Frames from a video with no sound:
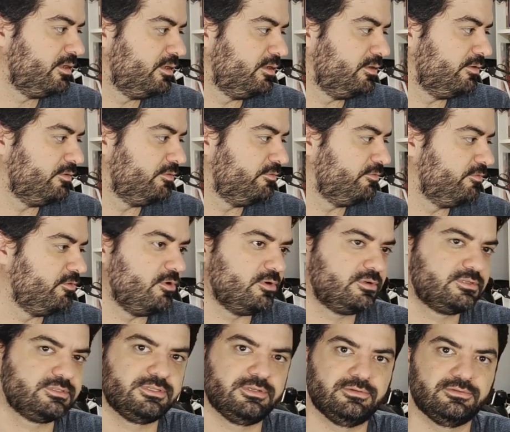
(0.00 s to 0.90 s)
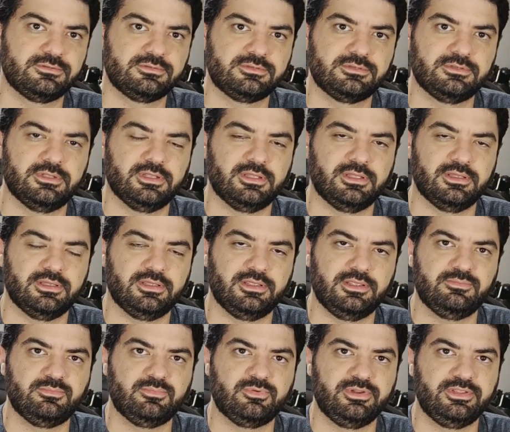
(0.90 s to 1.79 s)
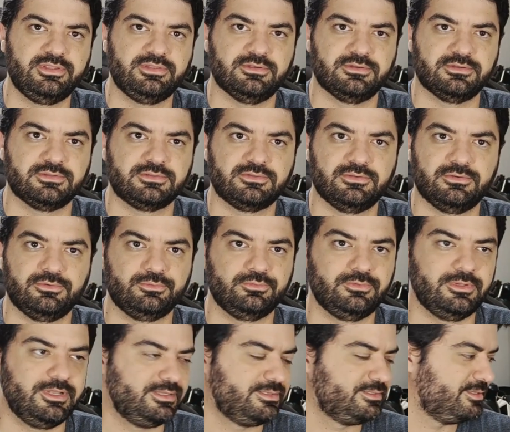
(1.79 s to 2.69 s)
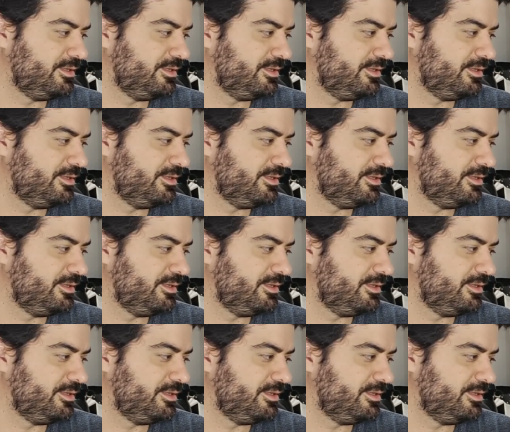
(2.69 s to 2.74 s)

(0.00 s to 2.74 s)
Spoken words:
voxels in printers. So